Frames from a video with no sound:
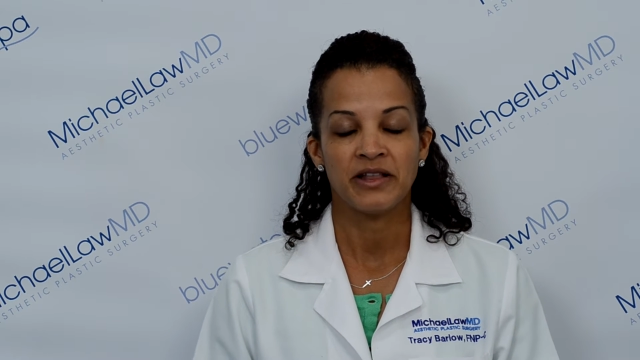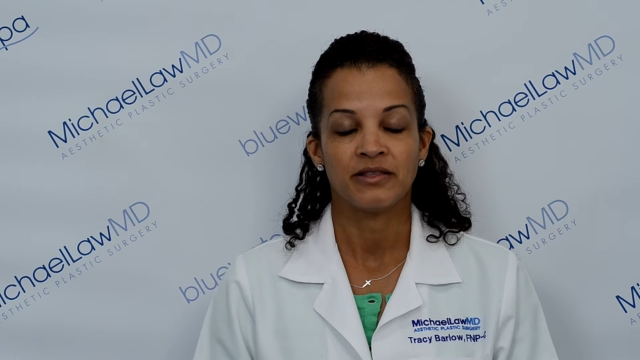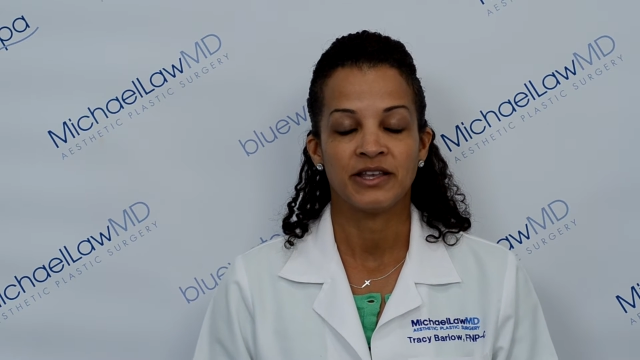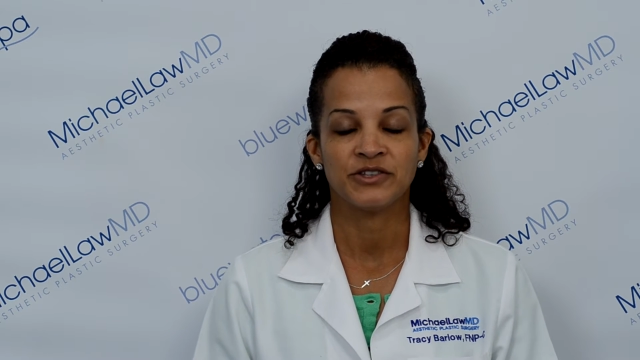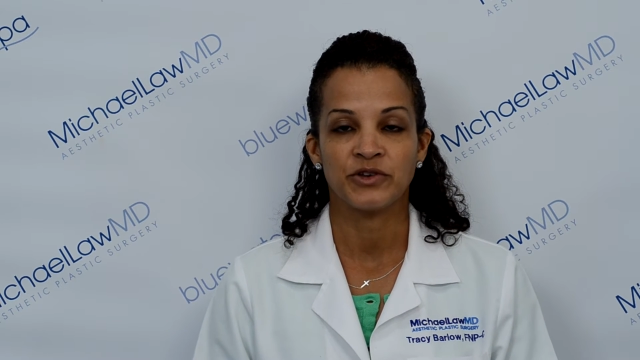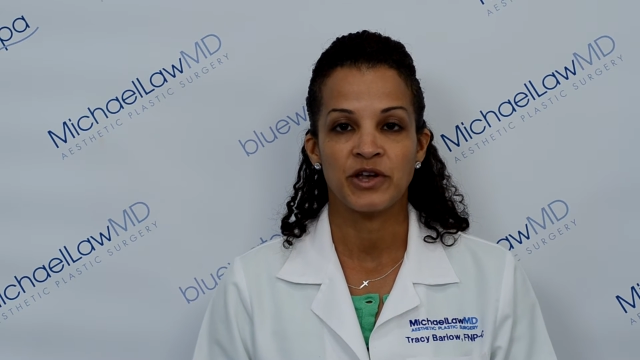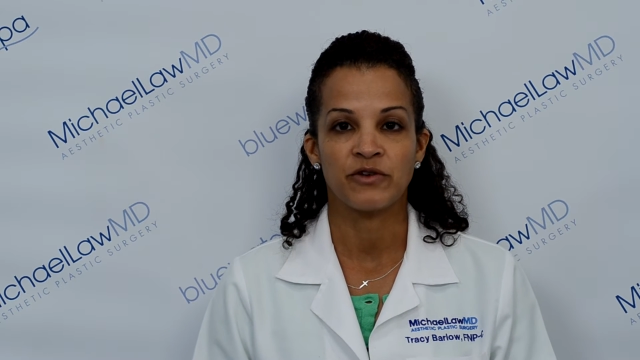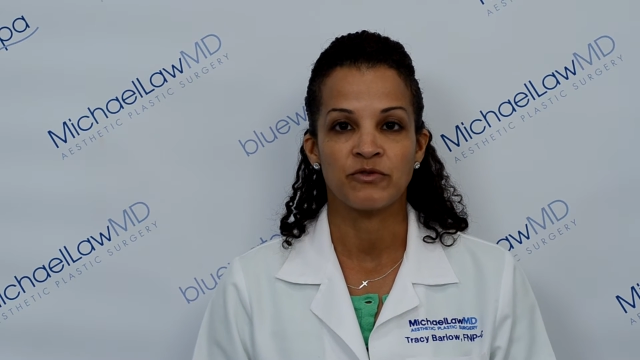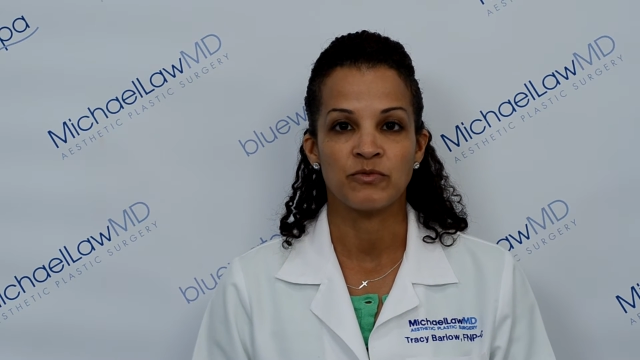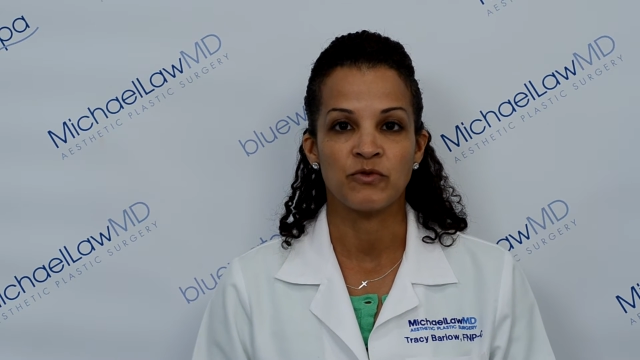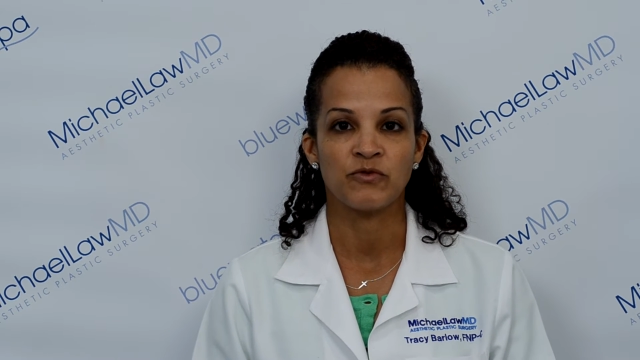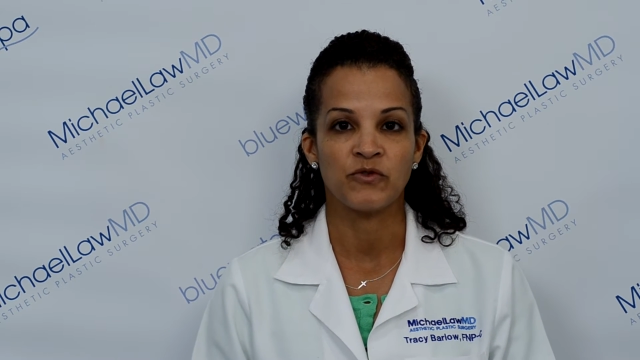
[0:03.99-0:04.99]
laser hair
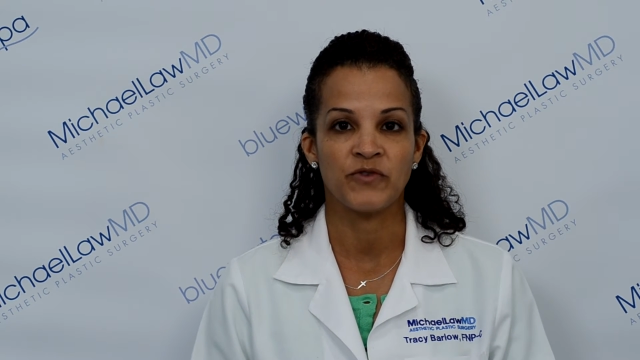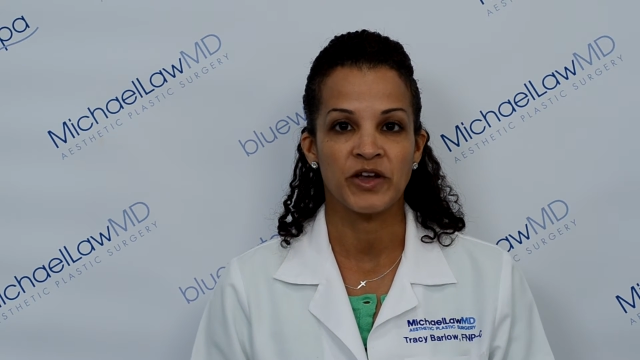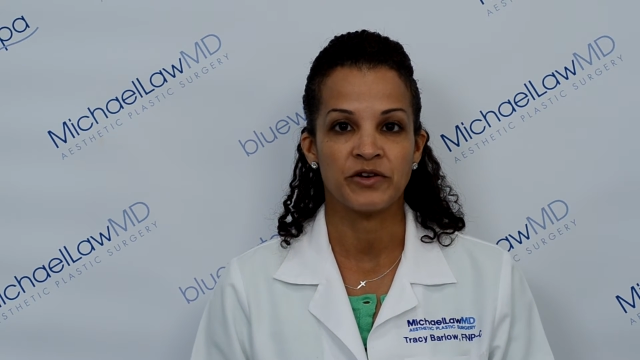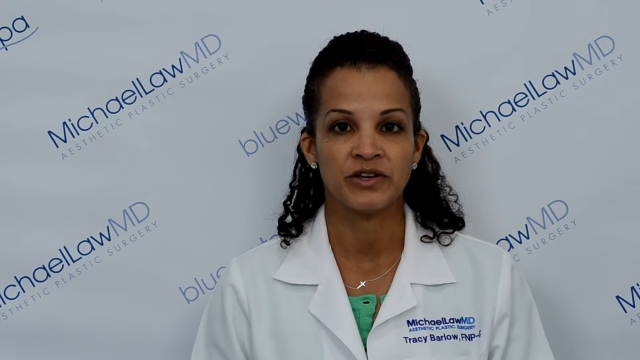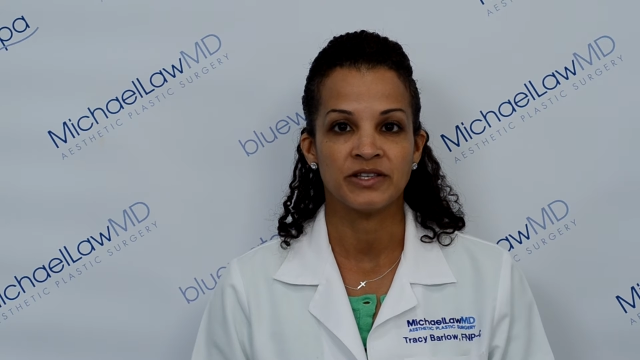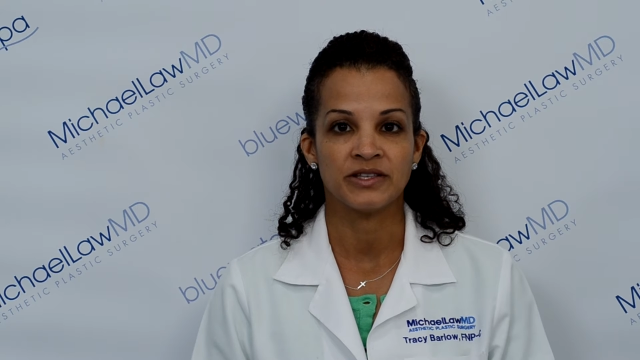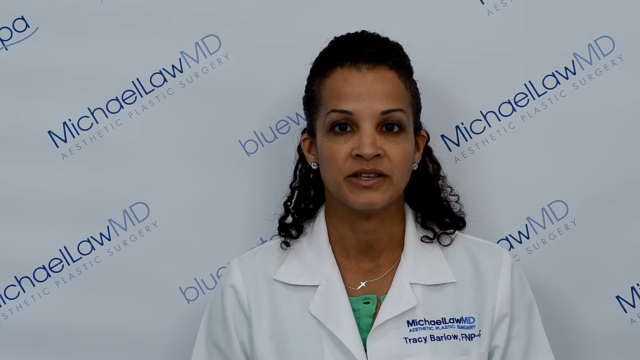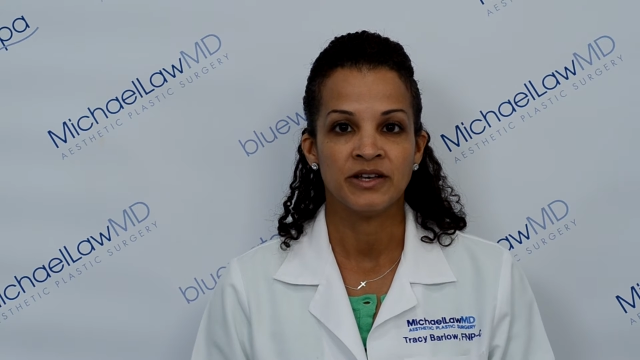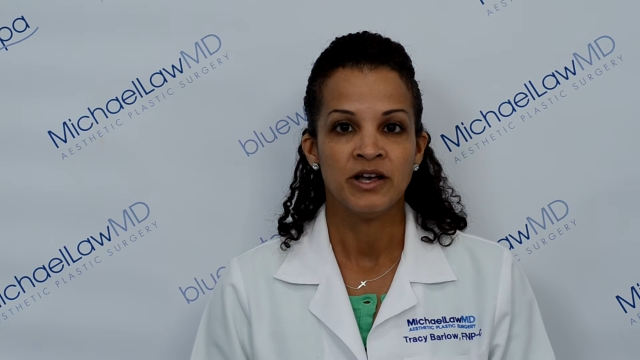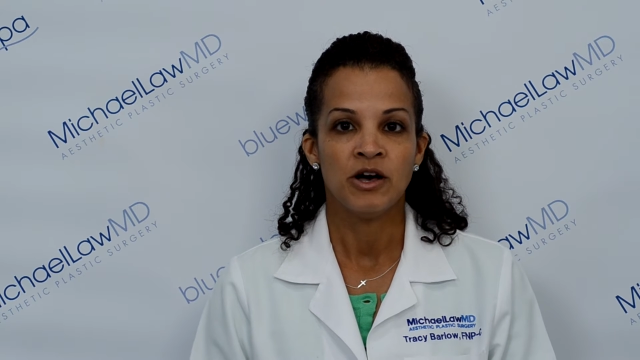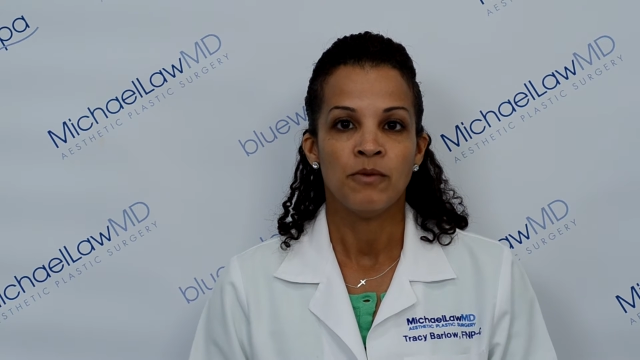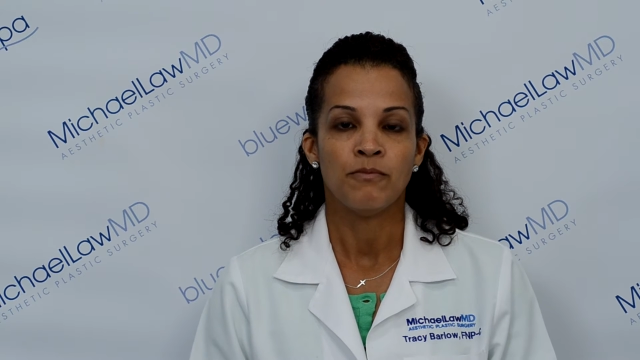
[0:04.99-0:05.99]
removal varies.
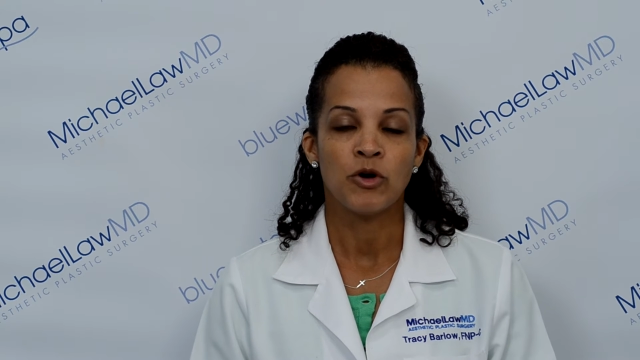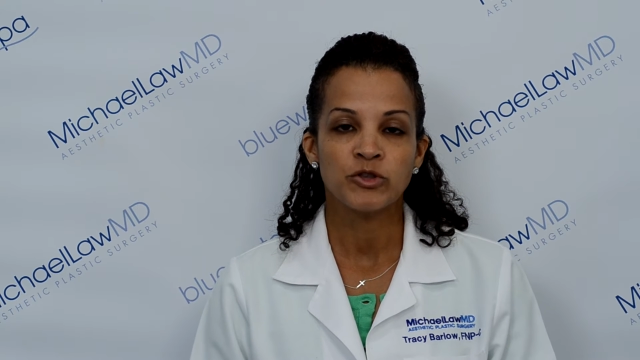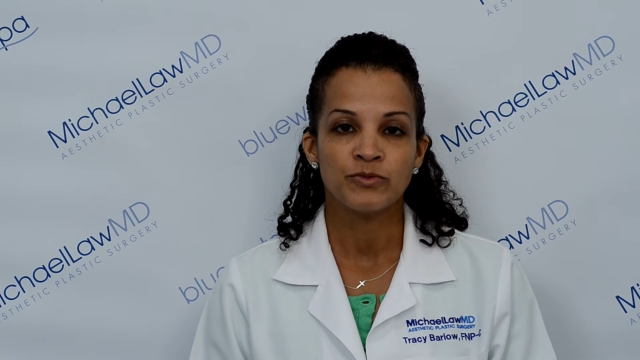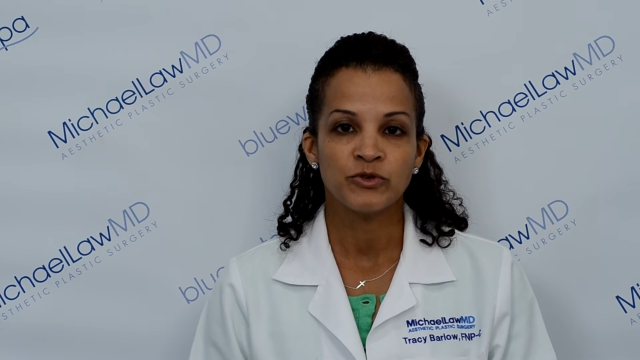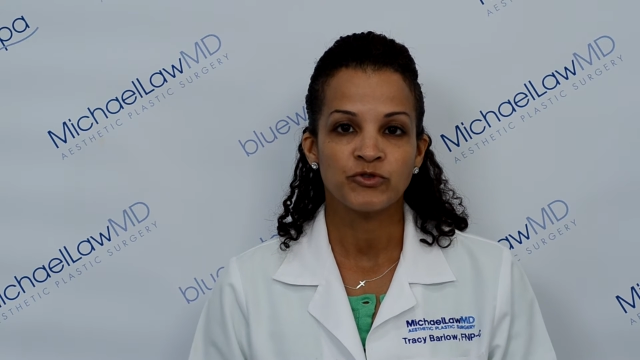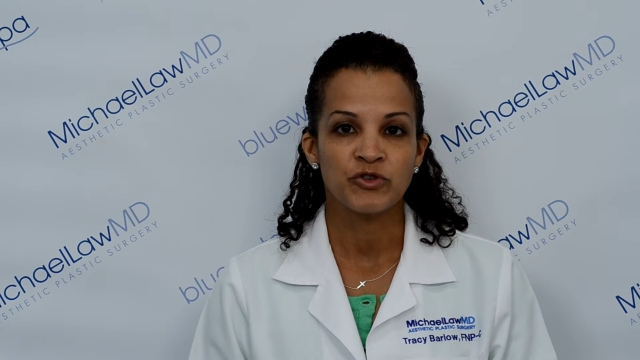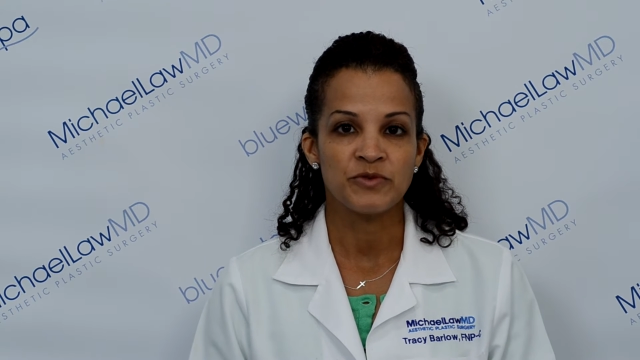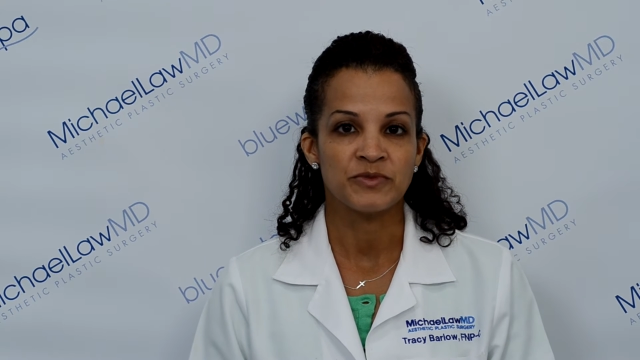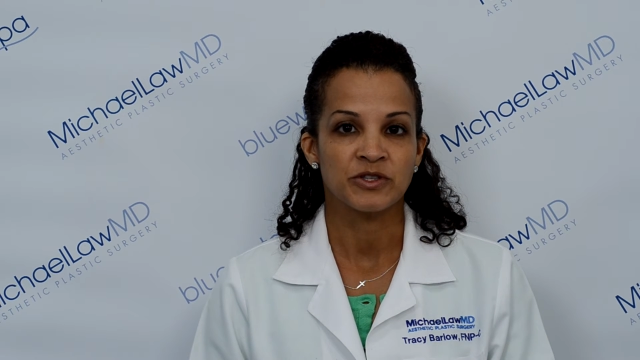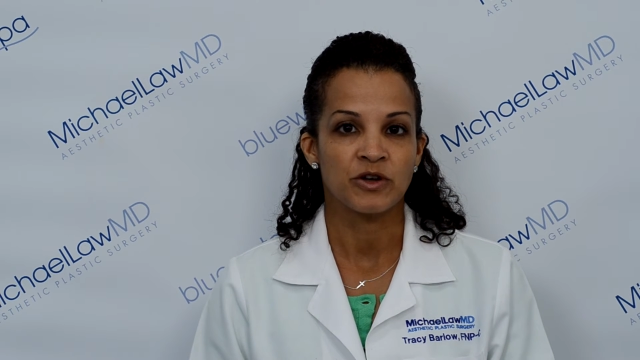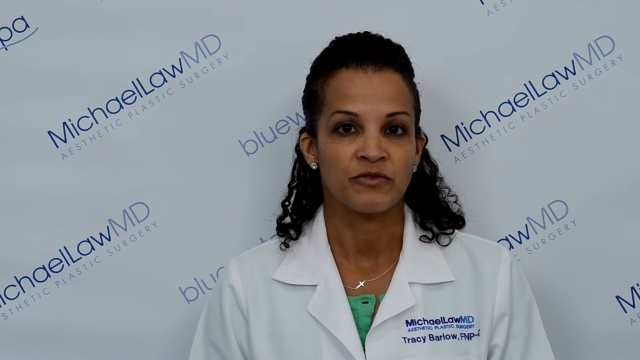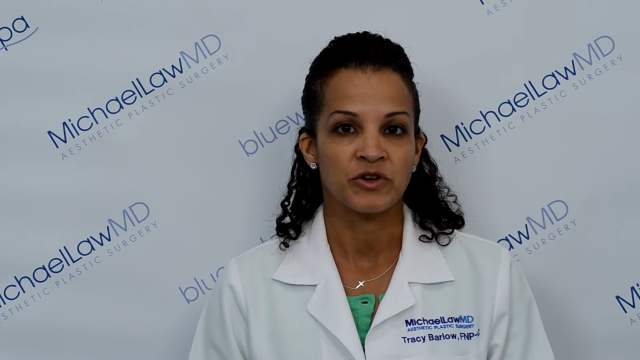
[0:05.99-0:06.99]
Multiple
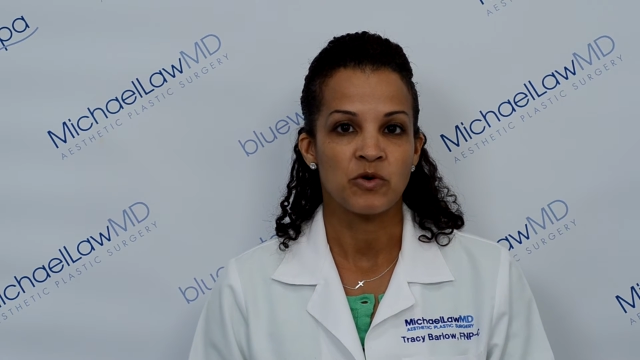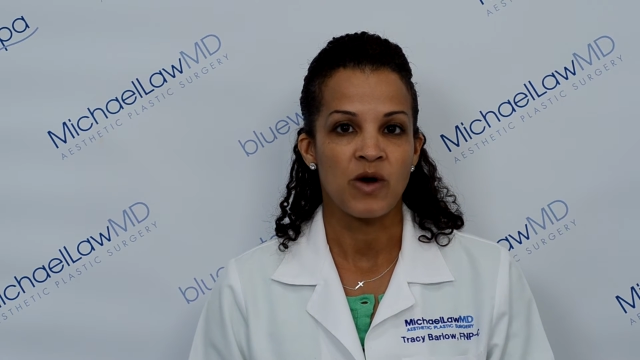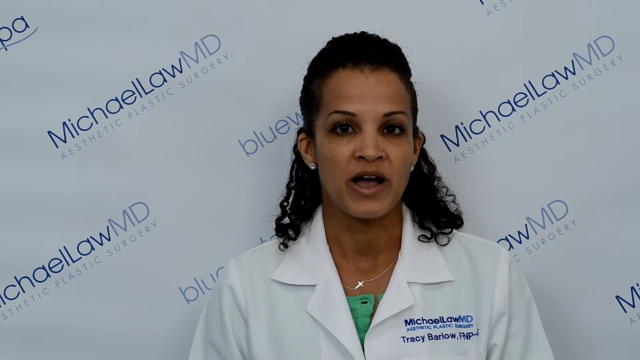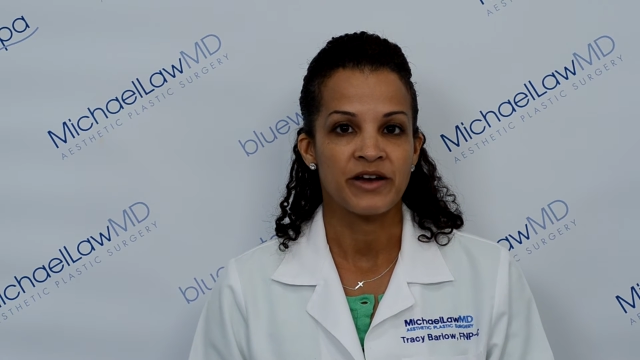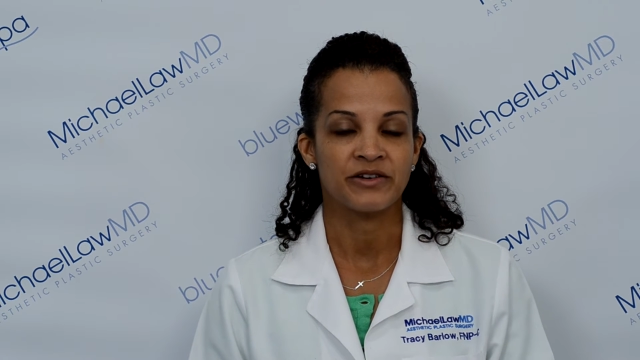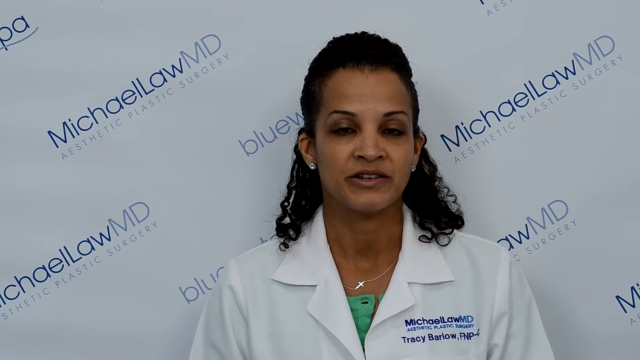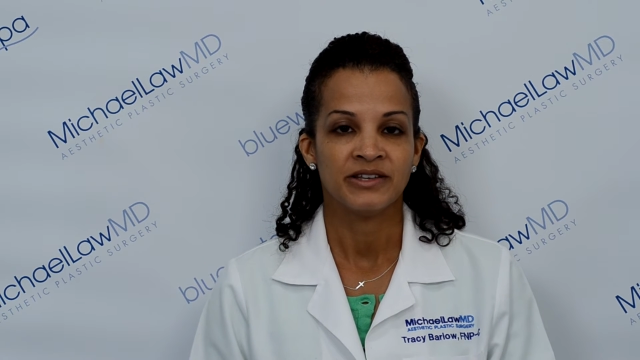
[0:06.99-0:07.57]
treatments are required.